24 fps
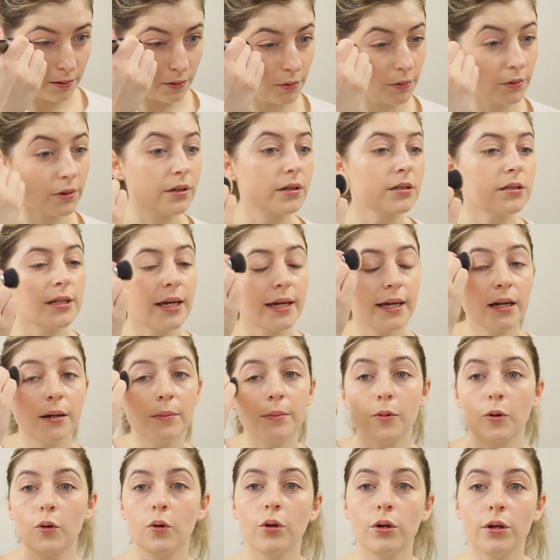We're going to take
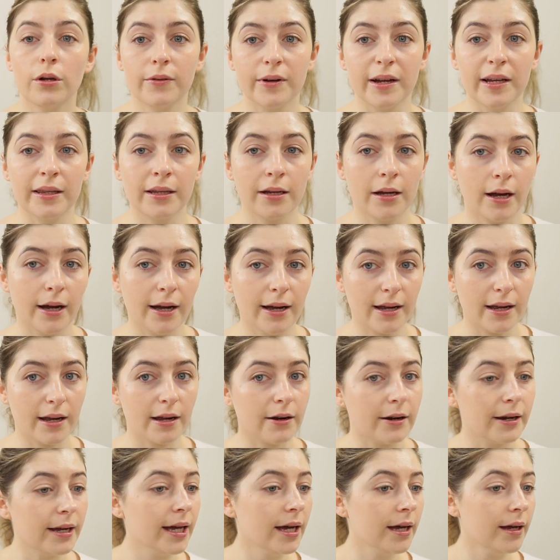up all around the eye
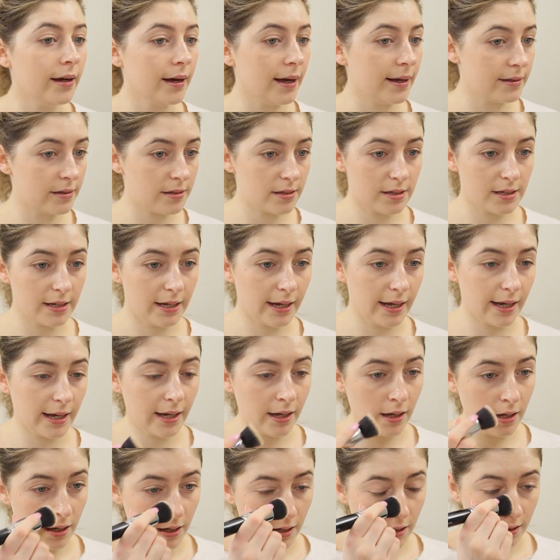area and
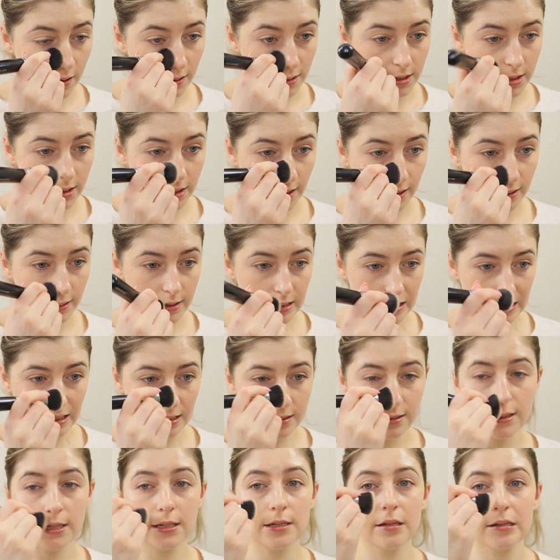see, because
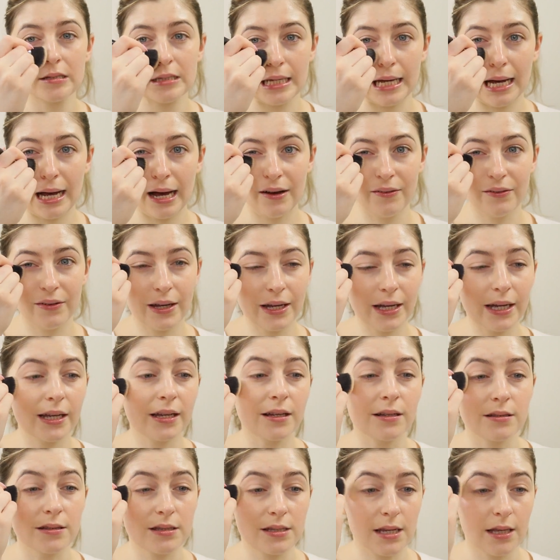Anastasia doesn't have a
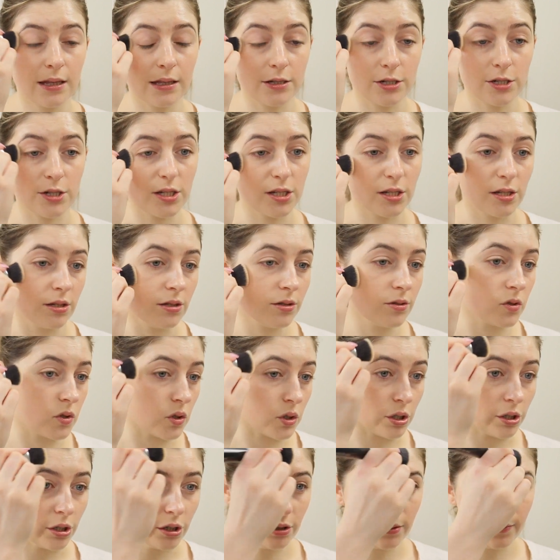concealer, she used
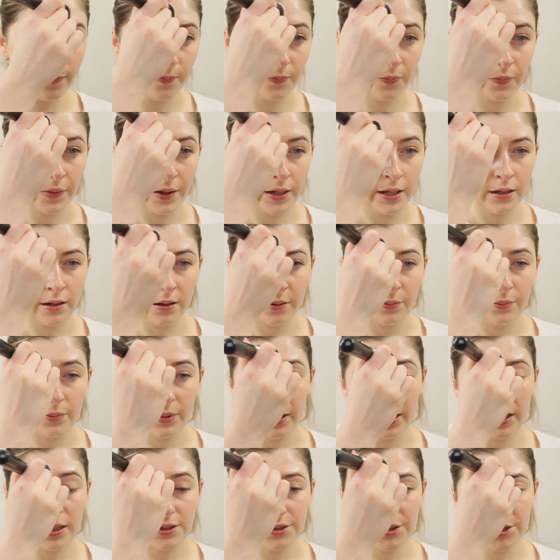to,
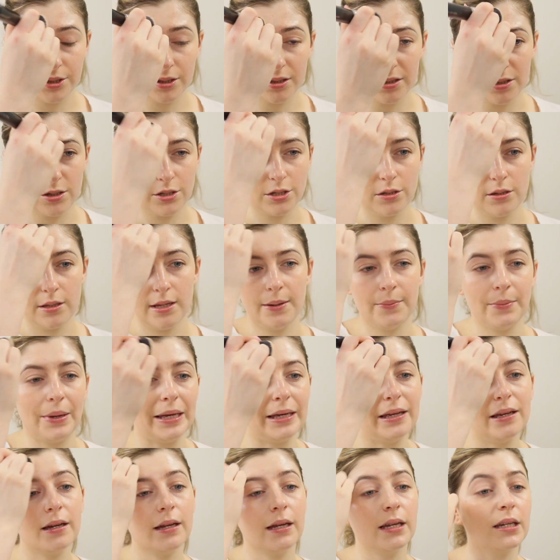but I don't think they
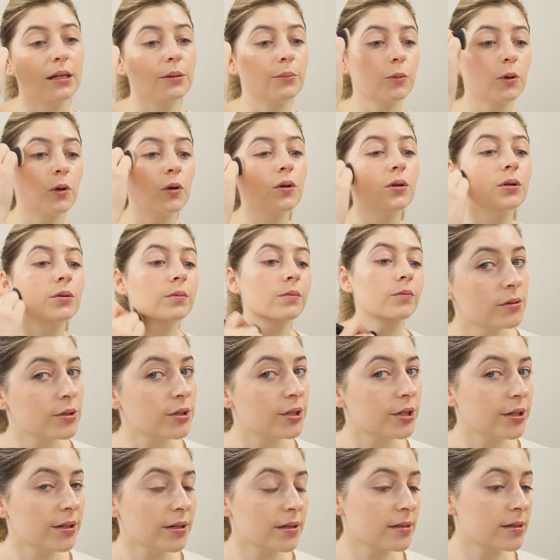make it anymore. So
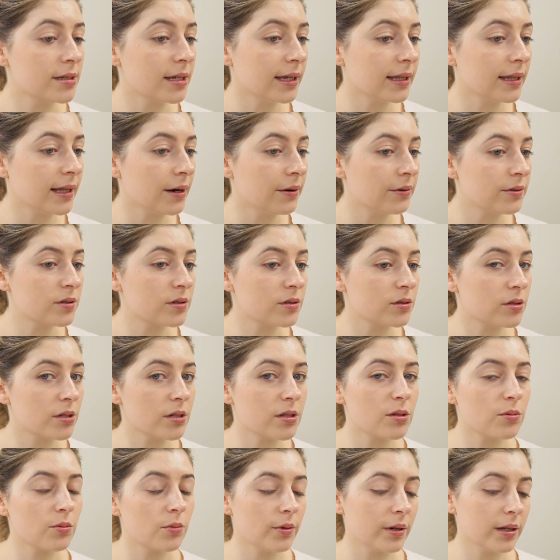you can see that was
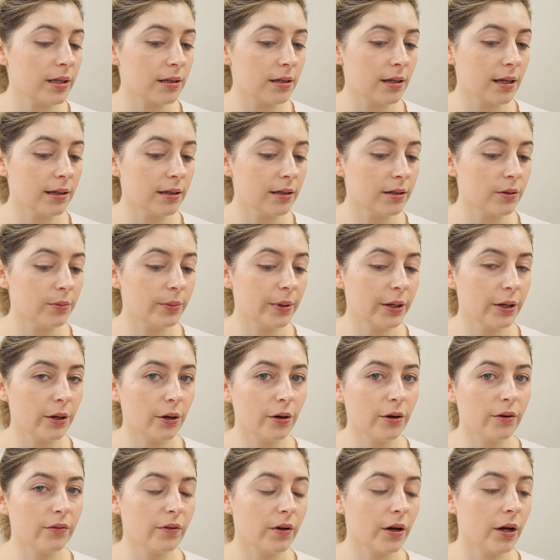just with a little bit
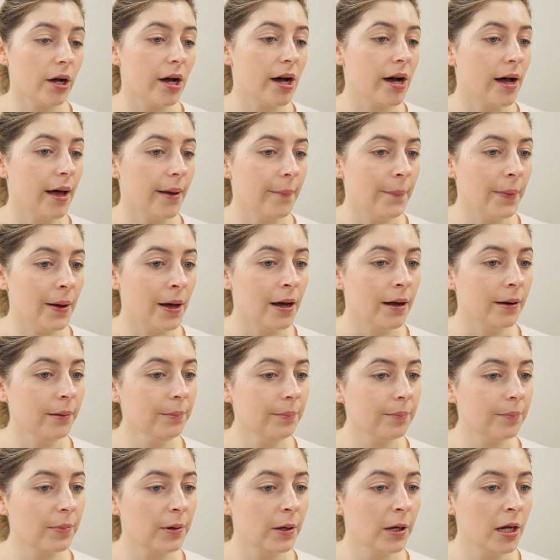over a
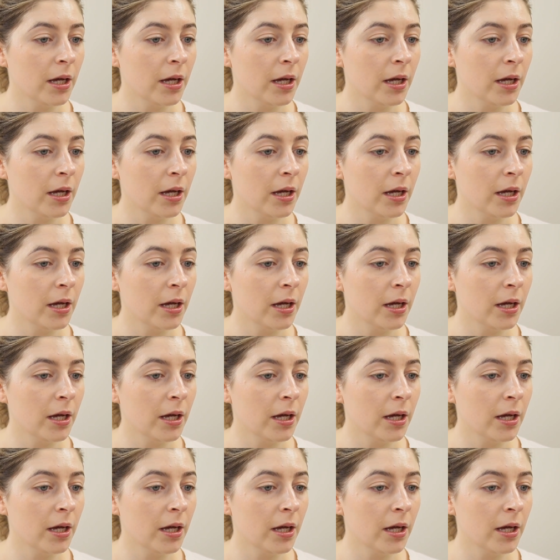pump,